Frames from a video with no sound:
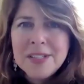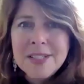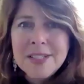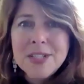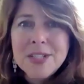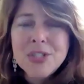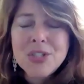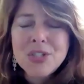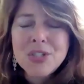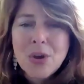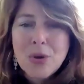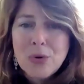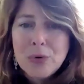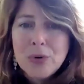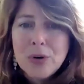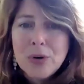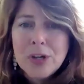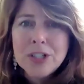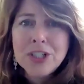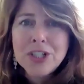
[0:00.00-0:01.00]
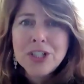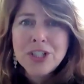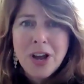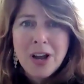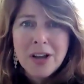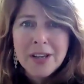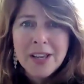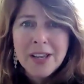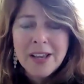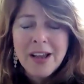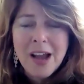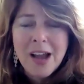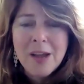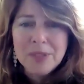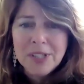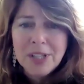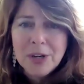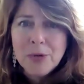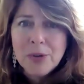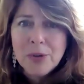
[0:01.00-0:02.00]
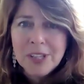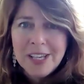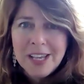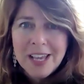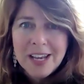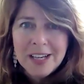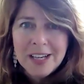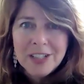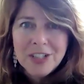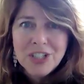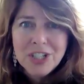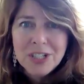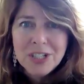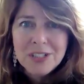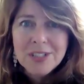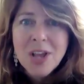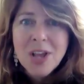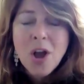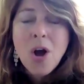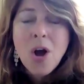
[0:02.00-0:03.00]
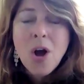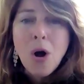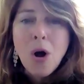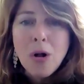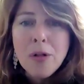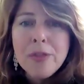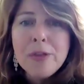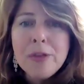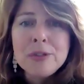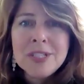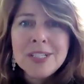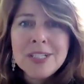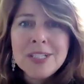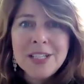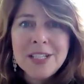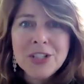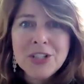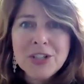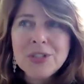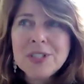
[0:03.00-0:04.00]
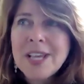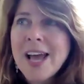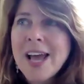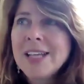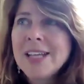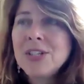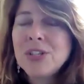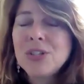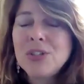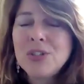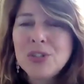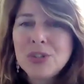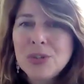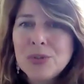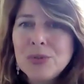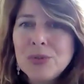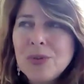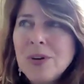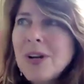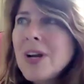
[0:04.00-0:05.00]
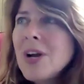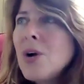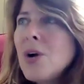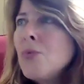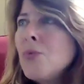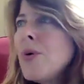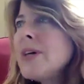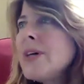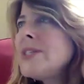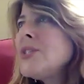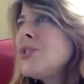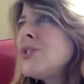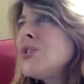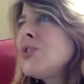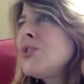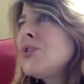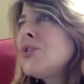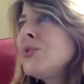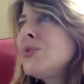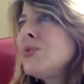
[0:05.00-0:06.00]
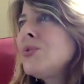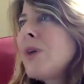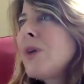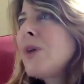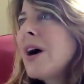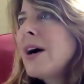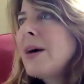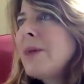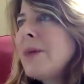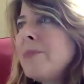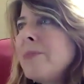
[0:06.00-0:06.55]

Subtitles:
This is so shocking. I'm literally getting chills. All those teachers had to do was to